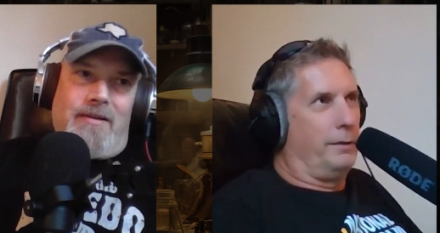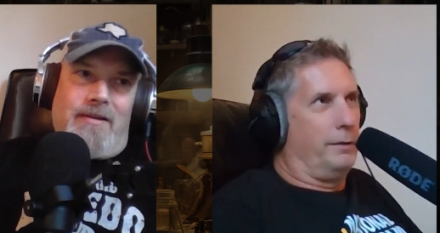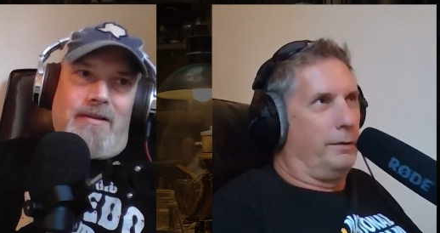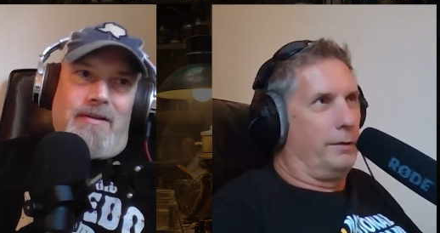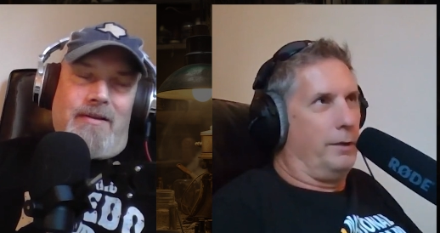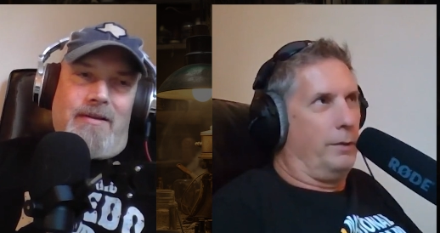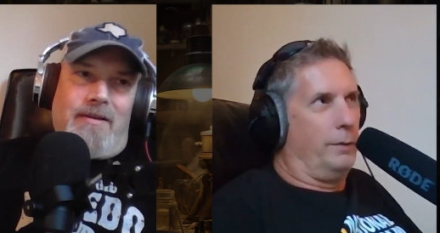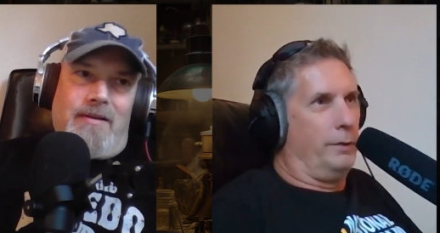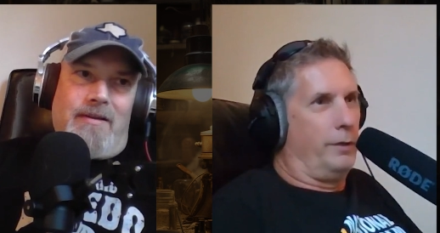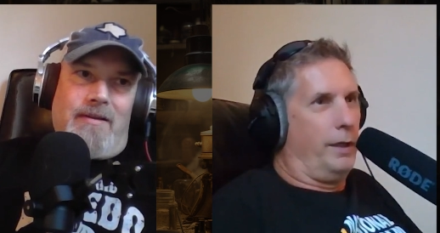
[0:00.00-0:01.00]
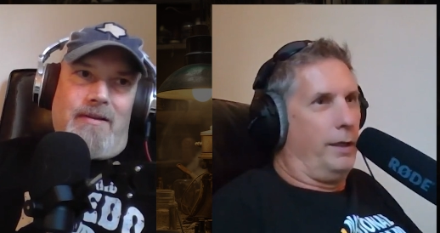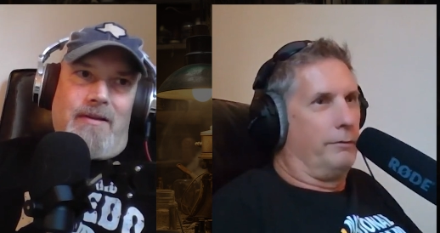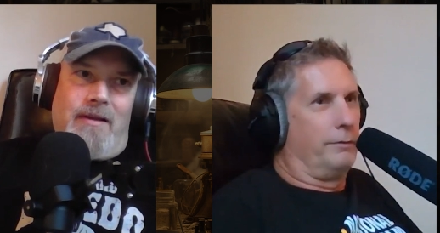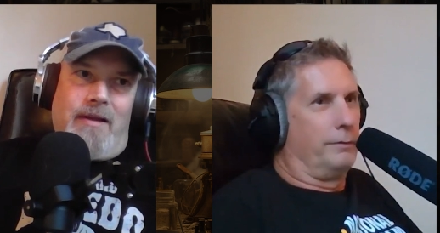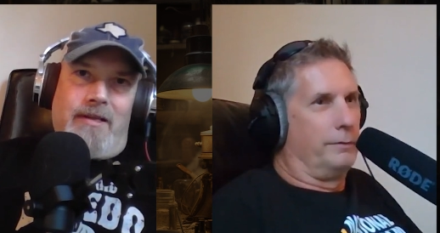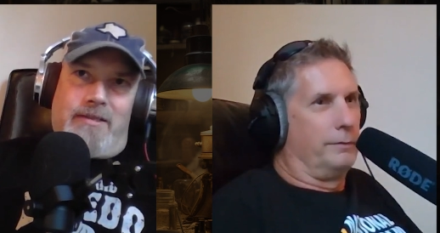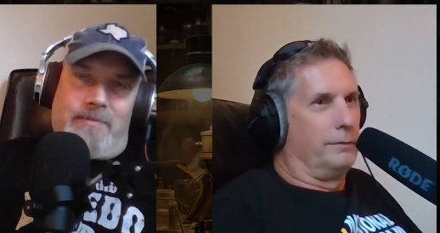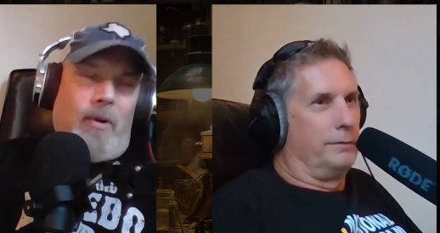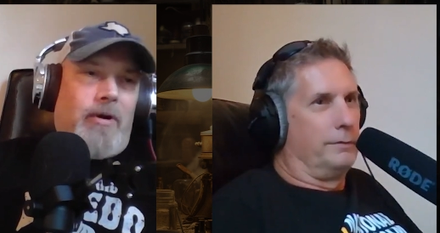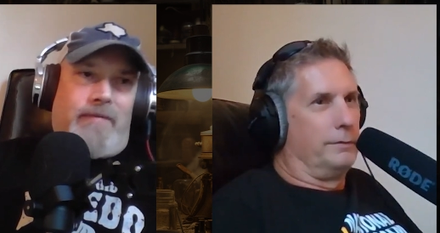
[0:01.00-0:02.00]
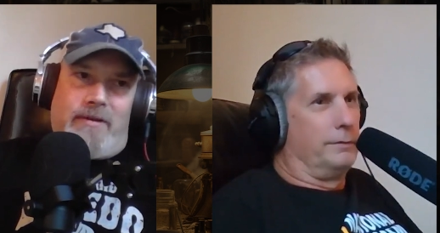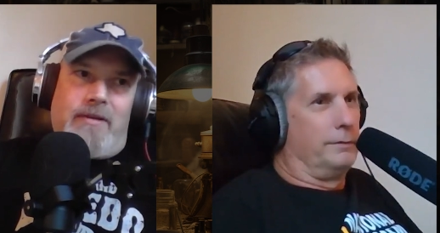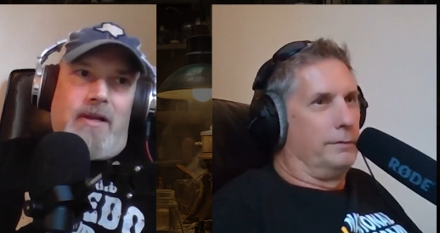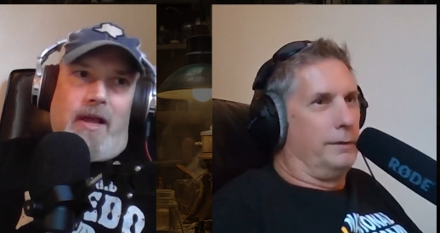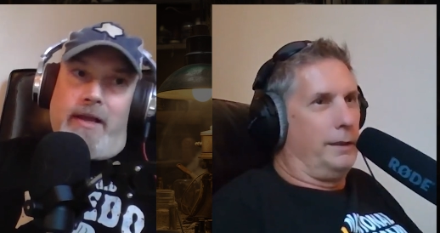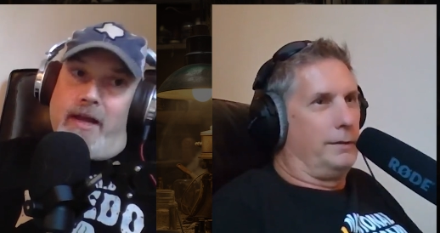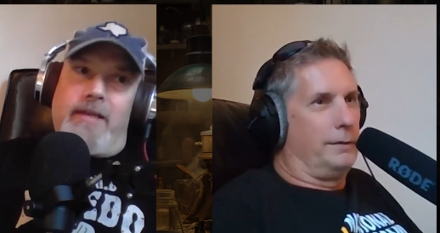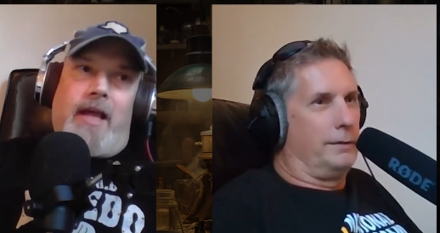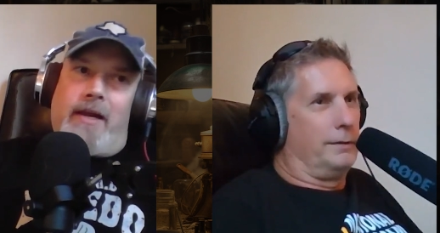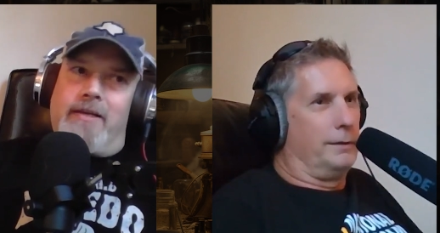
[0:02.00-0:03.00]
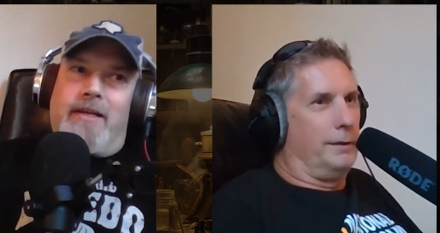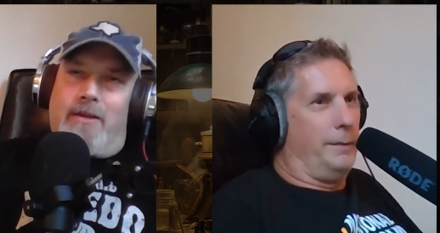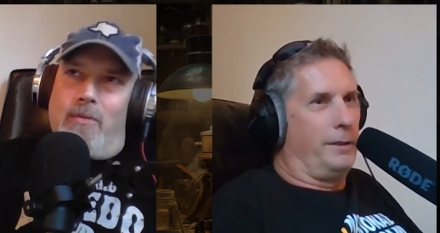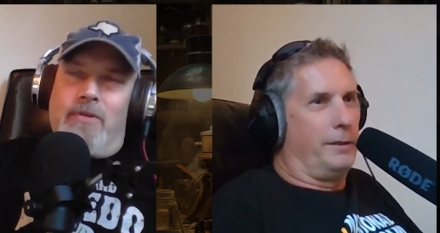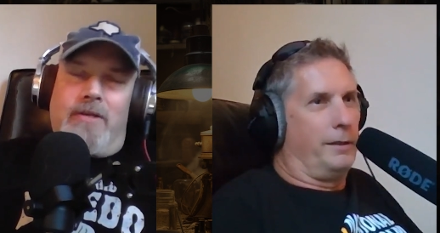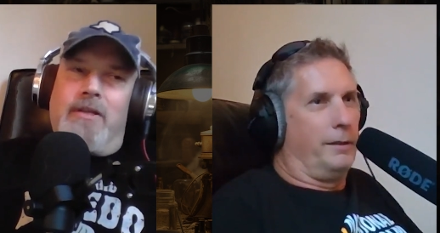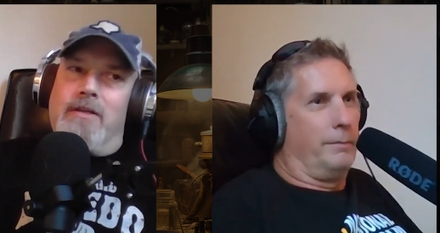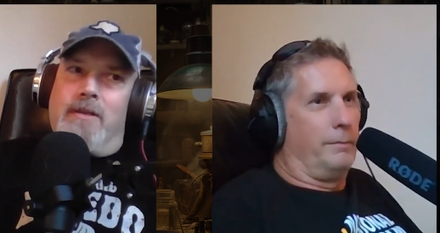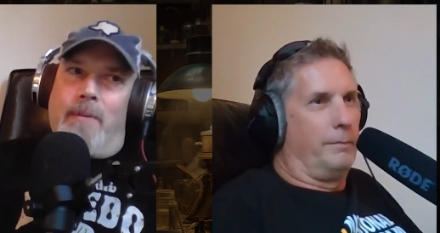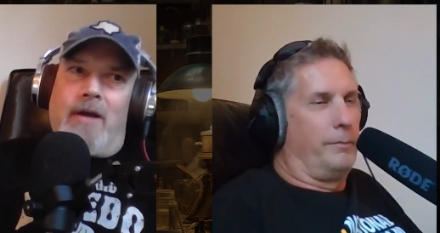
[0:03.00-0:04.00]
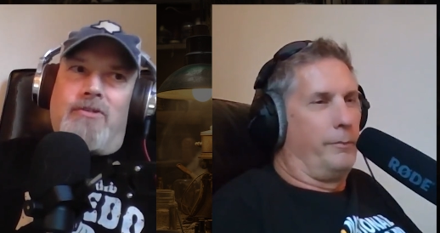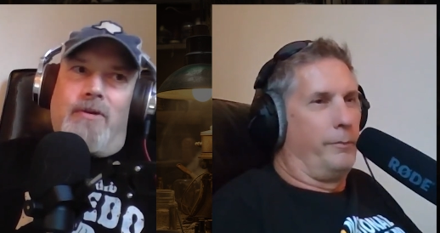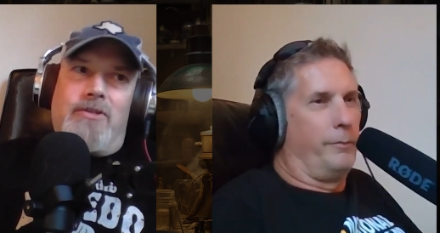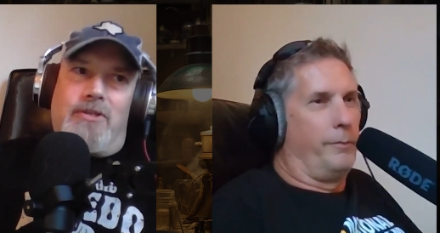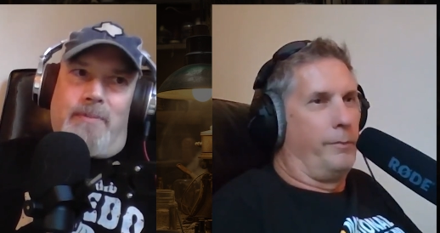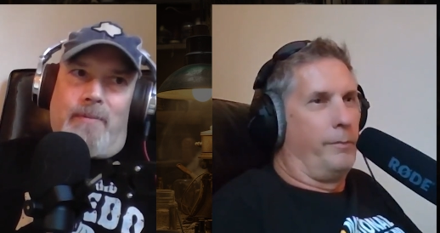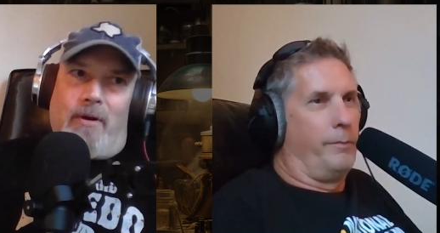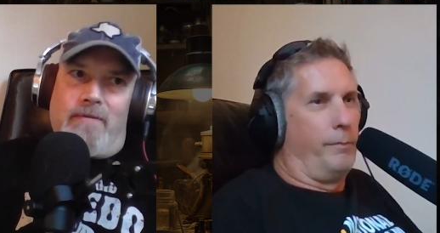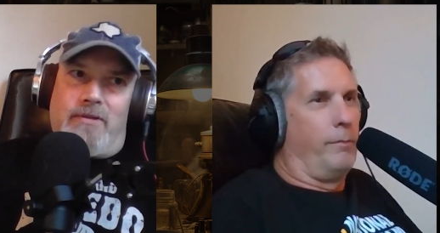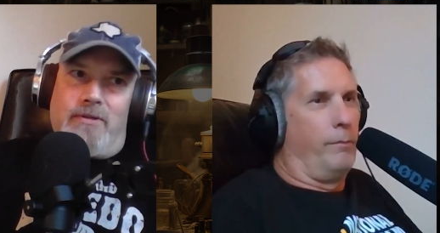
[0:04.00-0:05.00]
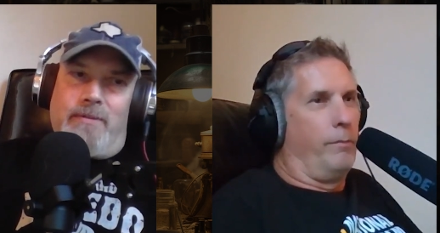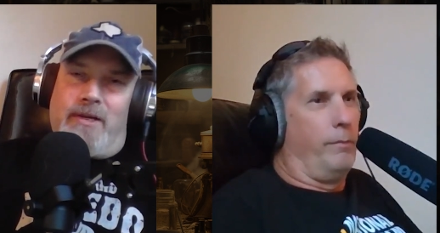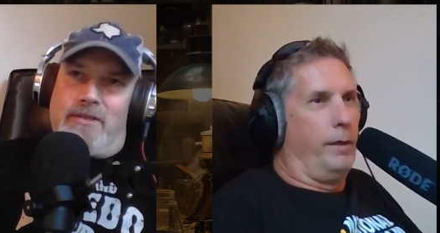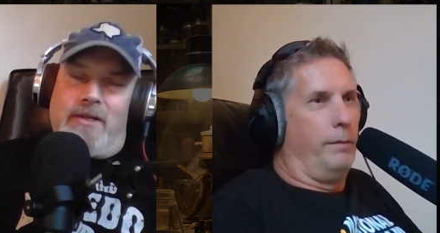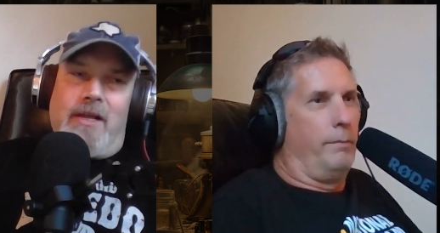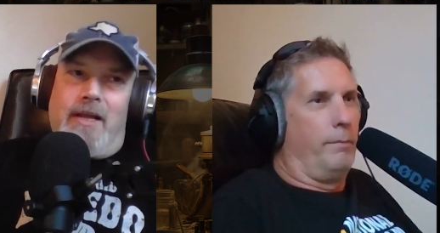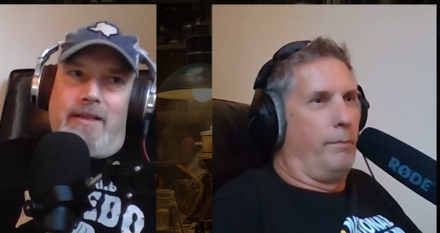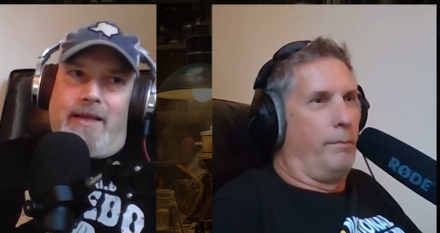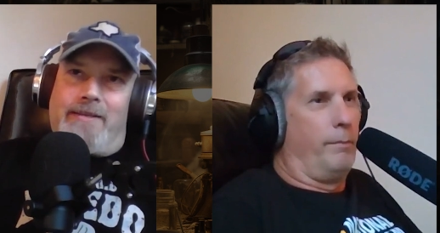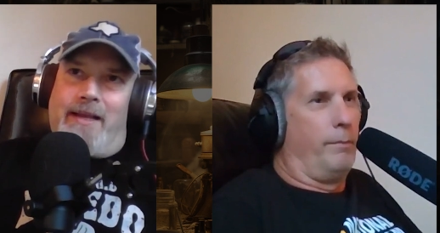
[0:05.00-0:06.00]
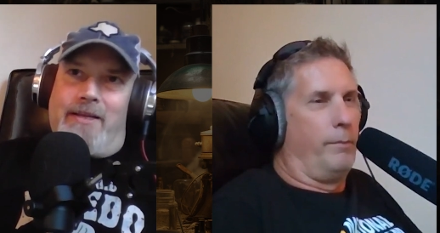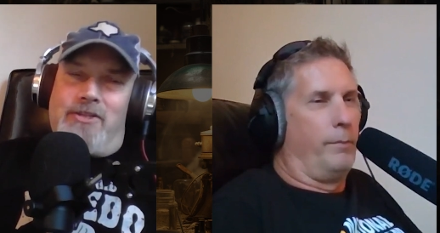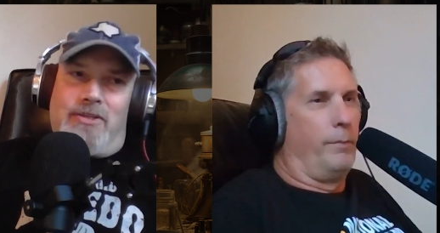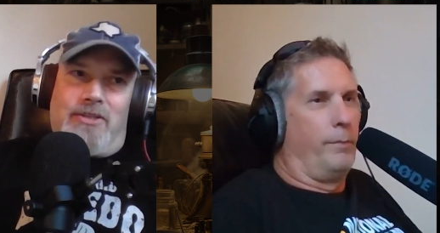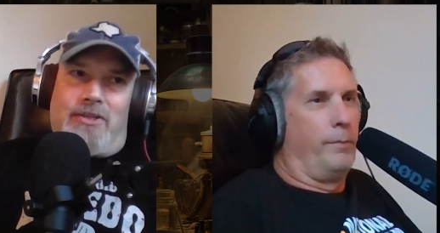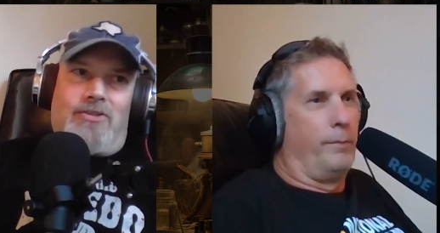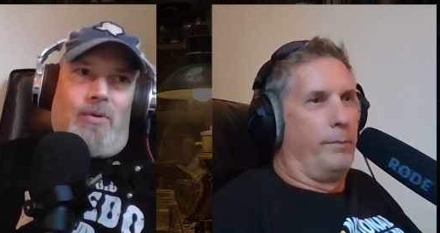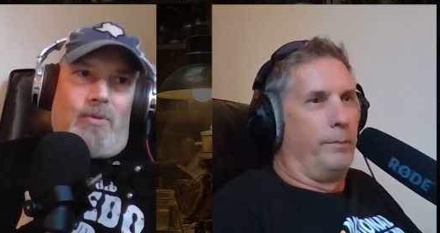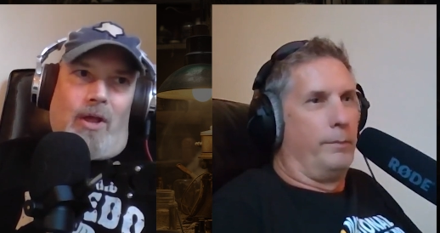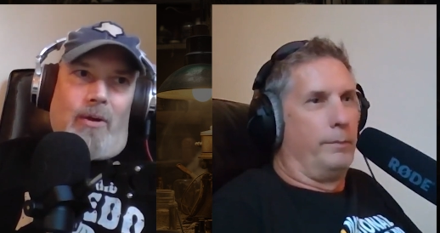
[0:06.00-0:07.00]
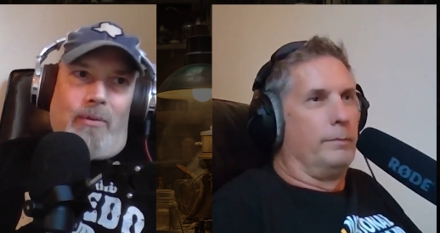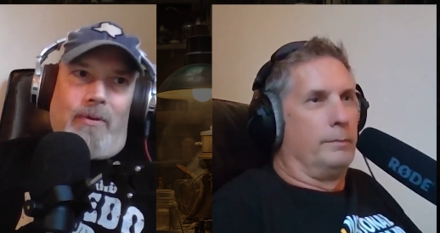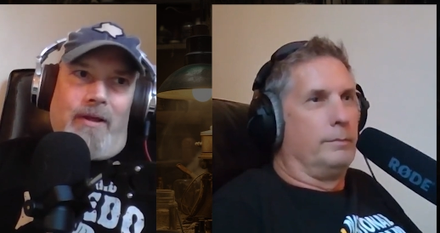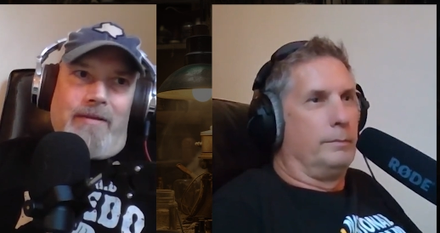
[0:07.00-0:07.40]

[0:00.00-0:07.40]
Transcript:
Speaker 1: It's the it's the all wheel drive.
Speaker 2: It's part of it, and, and, and, I tell the you, magic, the, the, yeah. the, boxer engine's a big part of it too, because yeah. that, that engine sits so low